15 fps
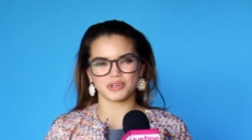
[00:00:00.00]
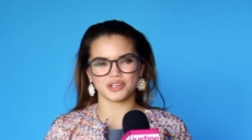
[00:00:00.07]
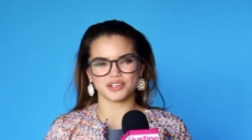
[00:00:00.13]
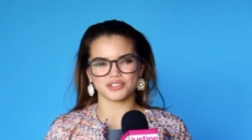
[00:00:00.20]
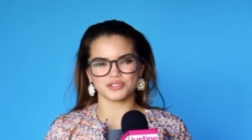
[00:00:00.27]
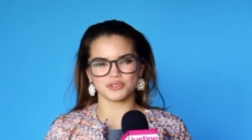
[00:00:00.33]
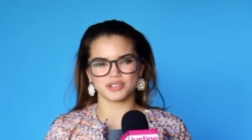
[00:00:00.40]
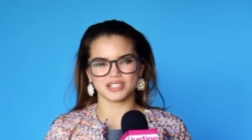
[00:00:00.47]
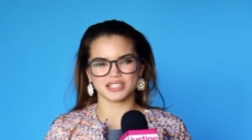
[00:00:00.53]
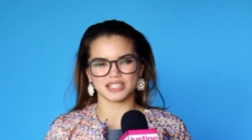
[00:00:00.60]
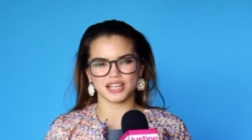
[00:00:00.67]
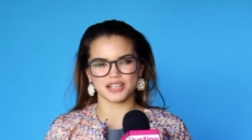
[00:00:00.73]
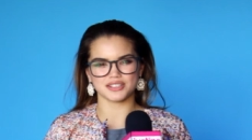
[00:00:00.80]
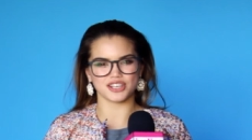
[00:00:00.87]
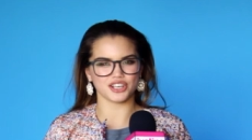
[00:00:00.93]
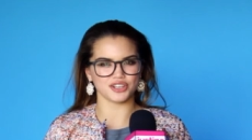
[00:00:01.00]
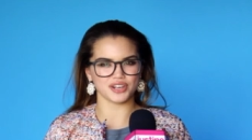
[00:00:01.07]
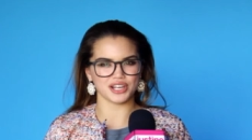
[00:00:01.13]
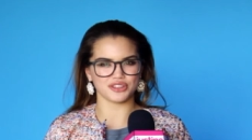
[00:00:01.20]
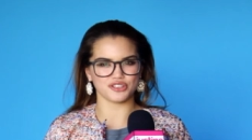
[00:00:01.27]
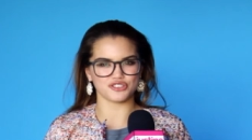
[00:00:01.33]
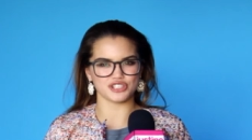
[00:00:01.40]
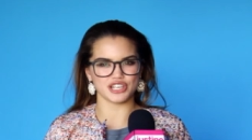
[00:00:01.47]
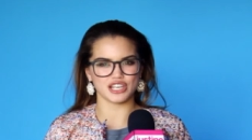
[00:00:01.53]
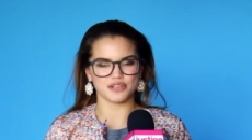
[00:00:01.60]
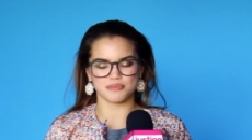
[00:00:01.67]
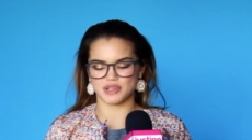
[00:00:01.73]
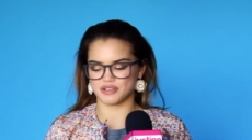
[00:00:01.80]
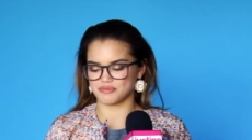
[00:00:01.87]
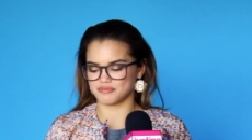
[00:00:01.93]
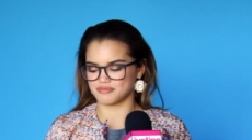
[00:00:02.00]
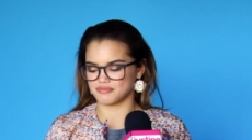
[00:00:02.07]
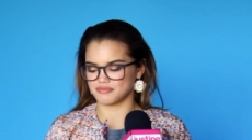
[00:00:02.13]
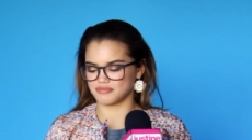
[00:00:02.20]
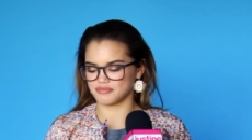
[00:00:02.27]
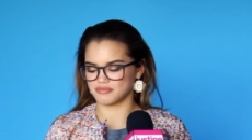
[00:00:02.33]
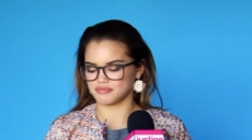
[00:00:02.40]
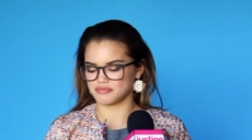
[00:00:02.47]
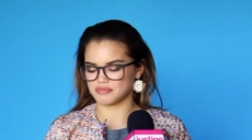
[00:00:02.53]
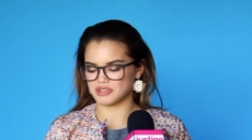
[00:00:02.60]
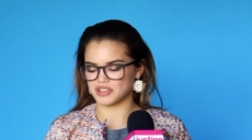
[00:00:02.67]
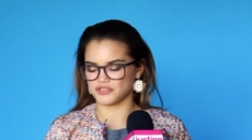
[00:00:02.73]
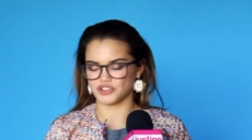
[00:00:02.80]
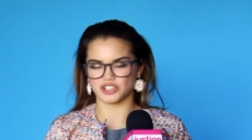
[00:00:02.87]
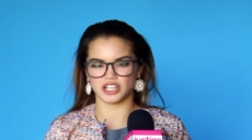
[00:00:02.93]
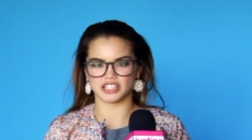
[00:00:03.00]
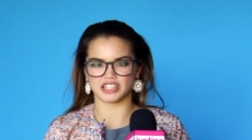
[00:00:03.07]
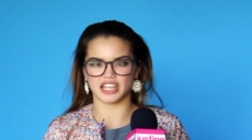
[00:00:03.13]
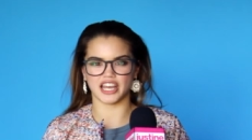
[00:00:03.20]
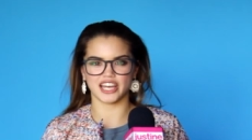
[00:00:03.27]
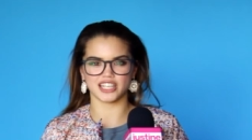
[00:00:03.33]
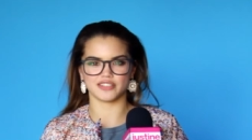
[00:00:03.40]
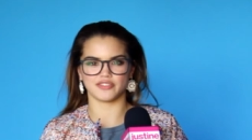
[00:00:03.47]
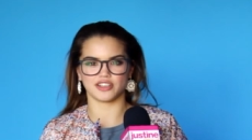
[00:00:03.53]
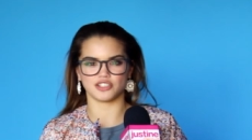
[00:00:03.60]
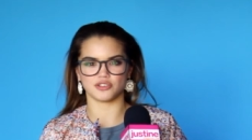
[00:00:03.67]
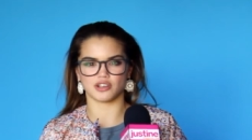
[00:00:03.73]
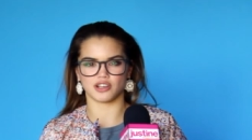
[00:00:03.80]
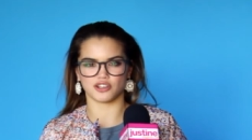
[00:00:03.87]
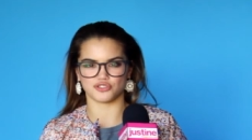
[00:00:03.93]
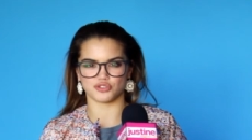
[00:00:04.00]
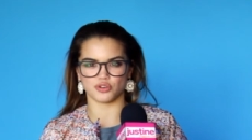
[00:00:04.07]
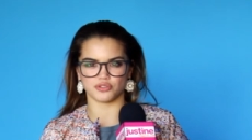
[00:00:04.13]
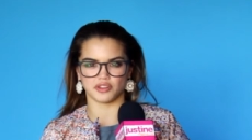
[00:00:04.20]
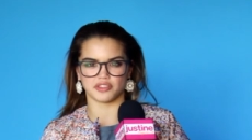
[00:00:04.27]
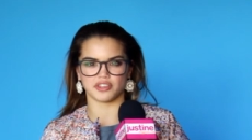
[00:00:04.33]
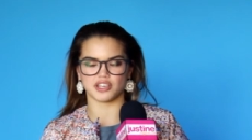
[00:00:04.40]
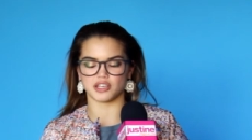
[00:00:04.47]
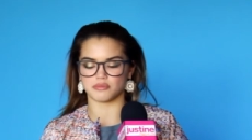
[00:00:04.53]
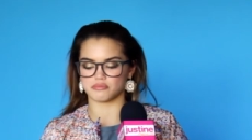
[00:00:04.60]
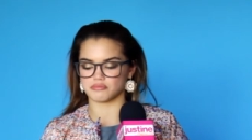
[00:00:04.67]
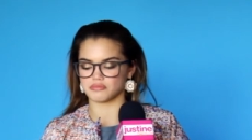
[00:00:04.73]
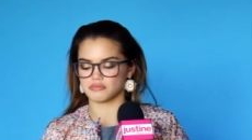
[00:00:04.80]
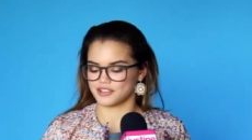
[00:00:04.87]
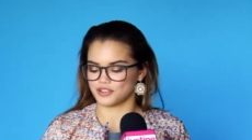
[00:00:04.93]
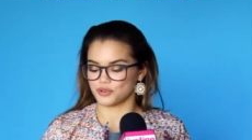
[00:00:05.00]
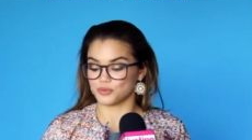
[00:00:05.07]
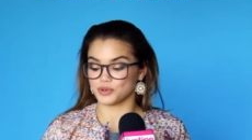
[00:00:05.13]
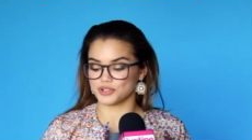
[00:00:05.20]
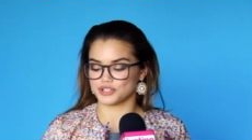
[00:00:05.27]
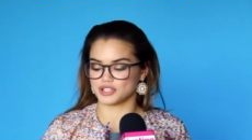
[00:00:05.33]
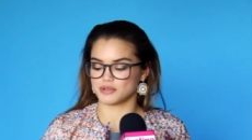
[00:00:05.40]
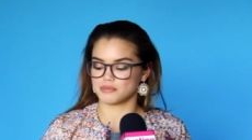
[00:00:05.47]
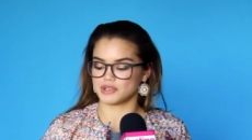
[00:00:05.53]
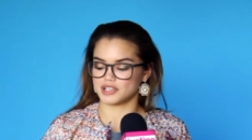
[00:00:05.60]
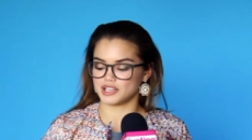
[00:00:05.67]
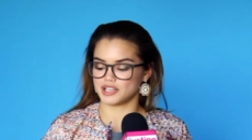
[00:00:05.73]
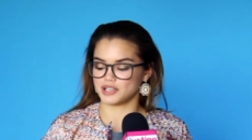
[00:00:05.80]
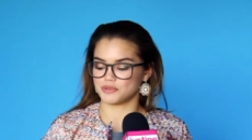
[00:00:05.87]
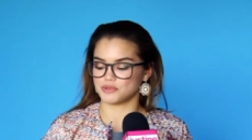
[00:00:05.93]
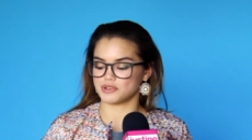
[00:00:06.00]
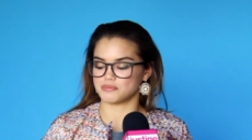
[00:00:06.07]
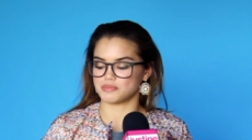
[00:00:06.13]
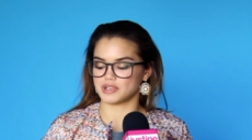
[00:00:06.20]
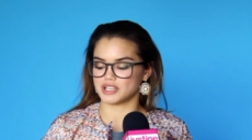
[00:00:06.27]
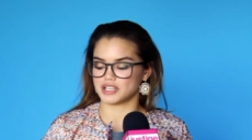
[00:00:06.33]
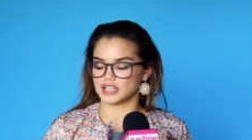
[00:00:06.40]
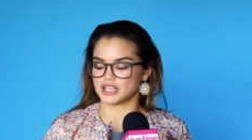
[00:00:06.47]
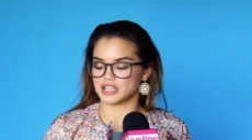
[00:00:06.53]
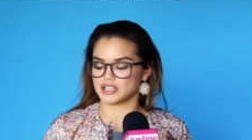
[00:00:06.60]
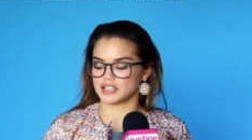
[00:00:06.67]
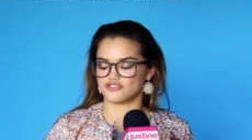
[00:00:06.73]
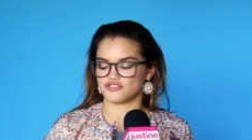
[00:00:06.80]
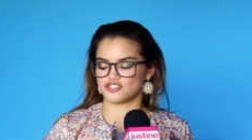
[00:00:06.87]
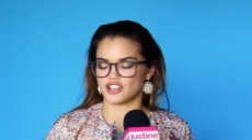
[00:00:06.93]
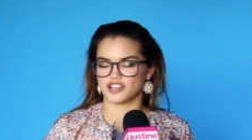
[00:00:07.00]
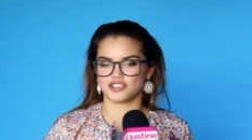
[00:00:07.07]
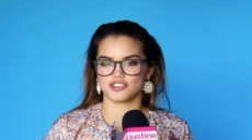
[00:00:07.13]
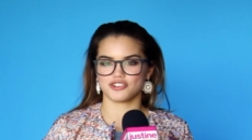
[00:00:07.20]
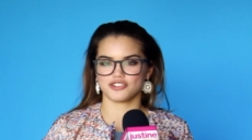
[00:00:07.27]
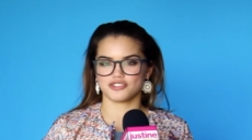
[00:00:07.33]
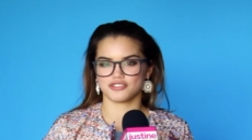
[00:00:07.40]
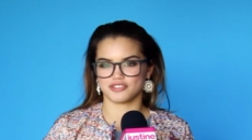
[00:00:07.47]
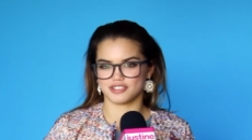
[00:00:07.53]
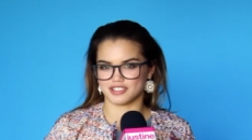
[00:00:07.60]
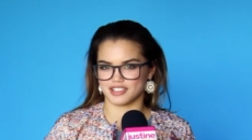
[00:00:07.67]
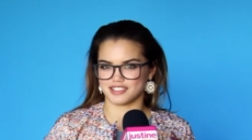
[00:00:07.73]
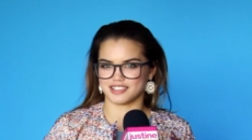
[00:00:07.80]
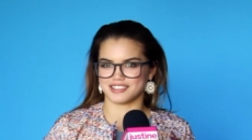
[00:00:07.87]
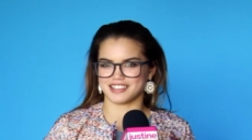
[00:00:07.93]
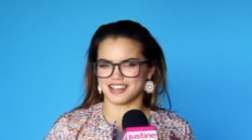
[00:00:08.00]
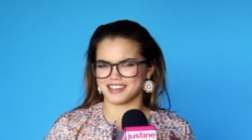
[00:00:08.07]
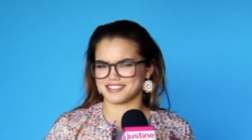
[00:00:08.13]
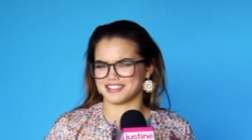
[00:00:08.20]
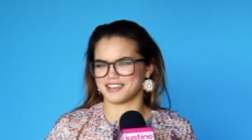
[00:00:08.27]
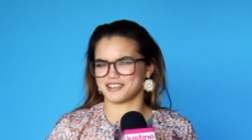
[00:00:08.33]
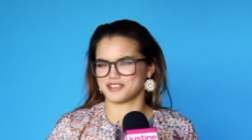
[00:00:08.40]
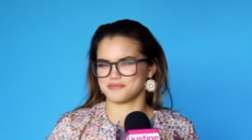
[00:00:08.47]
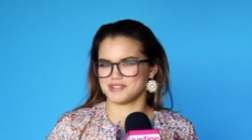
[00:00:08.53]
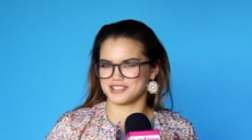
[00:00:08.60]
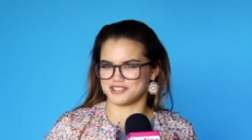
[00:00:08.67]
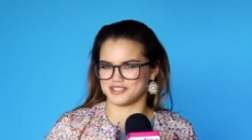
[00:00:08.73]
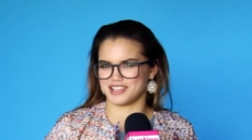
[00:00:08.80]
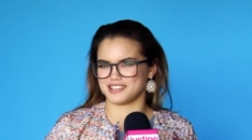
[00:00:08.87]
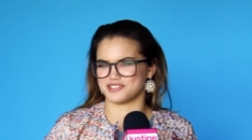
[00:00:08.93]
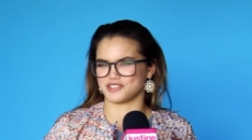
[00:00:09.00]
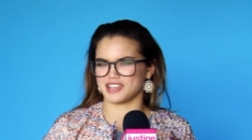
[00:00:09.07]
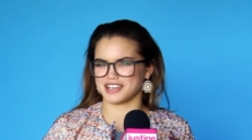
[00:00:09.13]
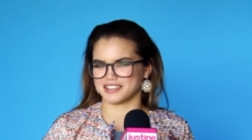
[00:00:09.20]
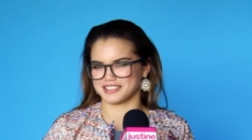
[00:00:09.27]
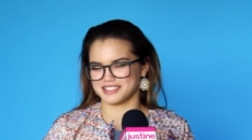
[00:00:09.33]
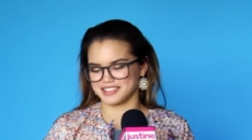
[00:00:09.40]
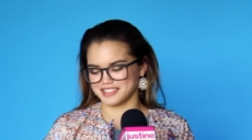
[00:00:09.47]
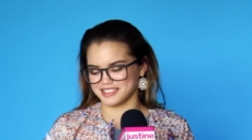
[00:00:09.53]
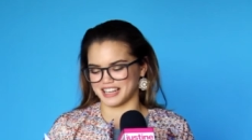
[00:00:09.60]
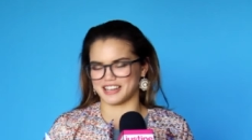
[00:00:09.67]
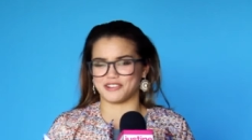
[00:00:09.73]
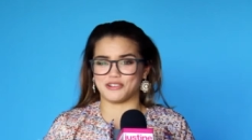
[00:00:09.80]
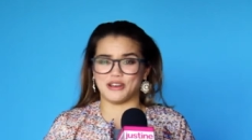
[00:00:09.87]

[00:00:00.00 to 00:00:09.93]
because you get to like decorate the gym and if you're like the head of it, you can control the theme. The worst committee would be janitors. Is that, is that, is that a committee? Do they do they clean? I don't